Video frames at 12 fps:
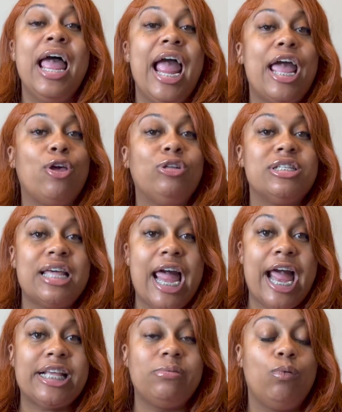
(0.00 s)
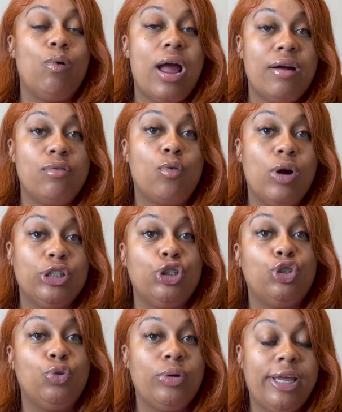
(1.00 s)
And you just ask me whatever questions
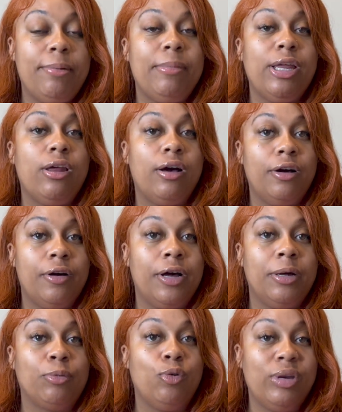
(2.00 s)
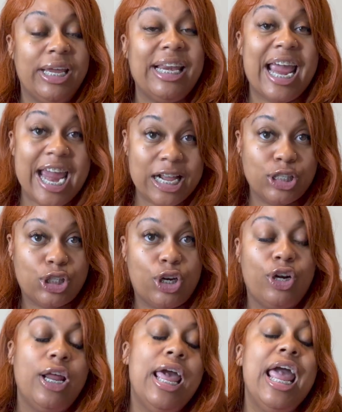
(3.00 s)
you need me to, um, you need answered.